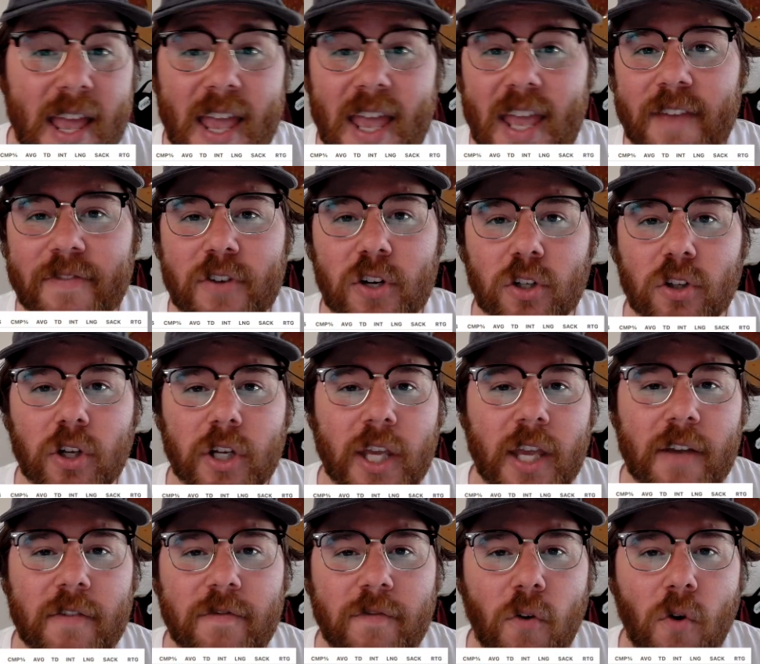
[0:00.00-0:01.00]
if you're
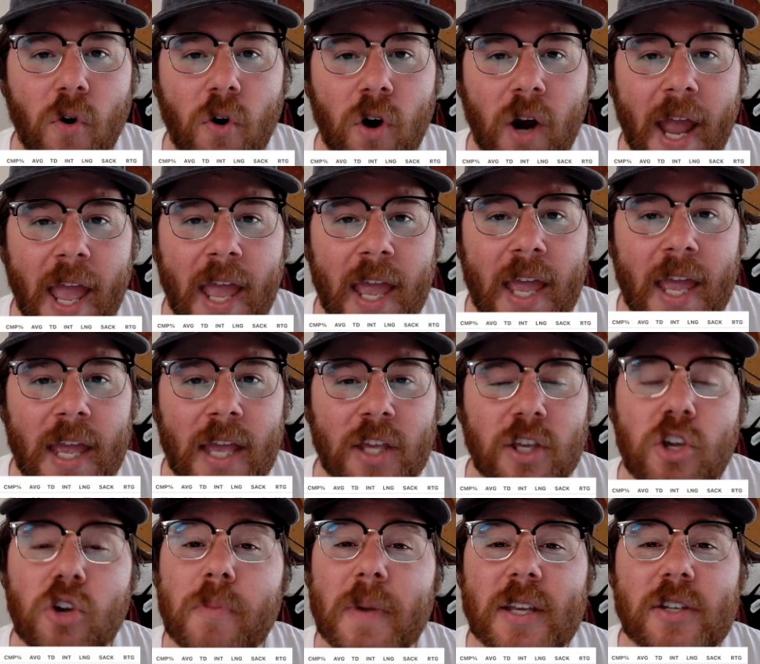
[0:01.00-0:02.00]
looking for a
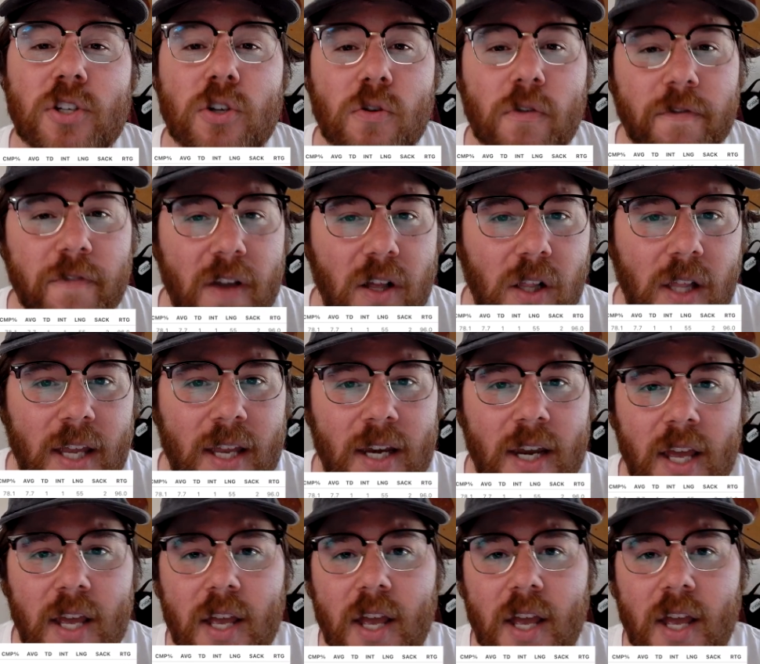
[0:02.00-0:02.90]
QB2 fill in,